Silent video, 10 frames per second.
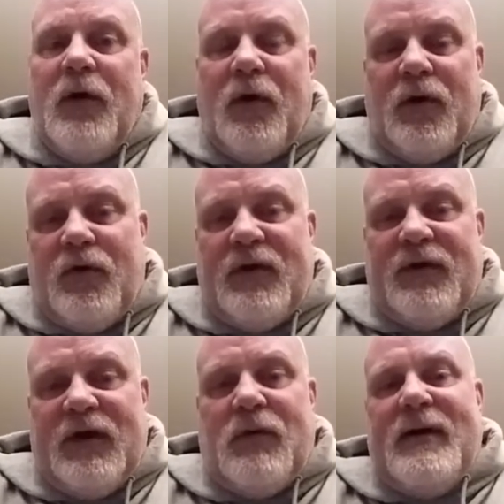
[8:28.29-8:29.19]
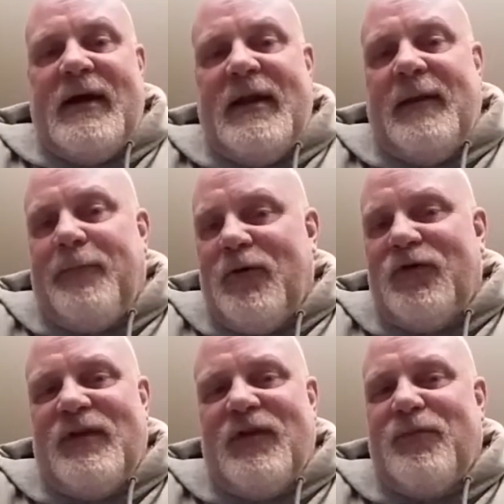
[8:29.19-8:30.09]
are going to go ahead and
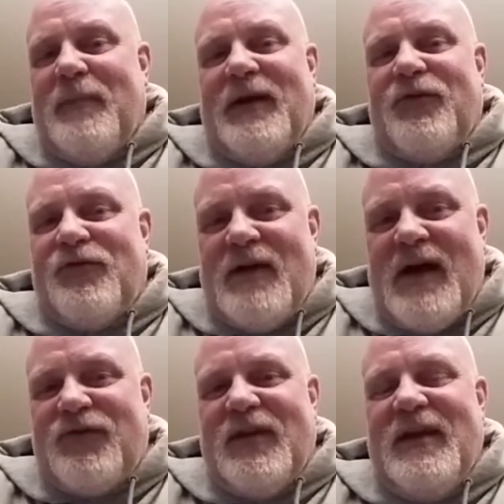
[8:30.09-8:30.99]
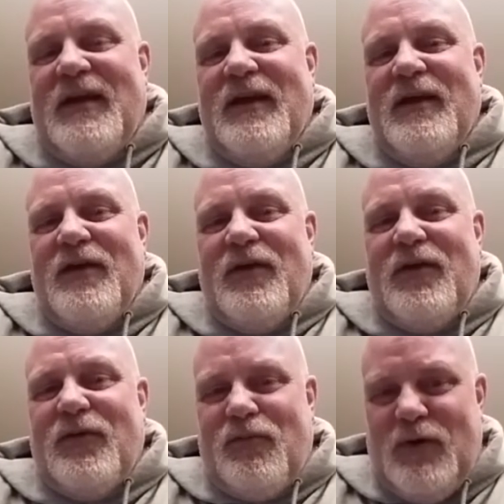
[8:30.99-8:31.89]
push this monstrosity
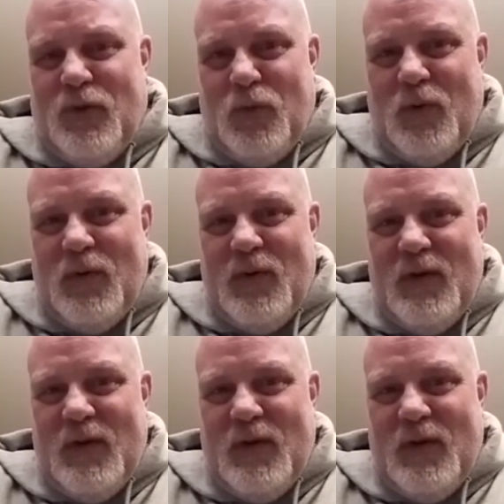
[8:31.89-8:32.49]
through.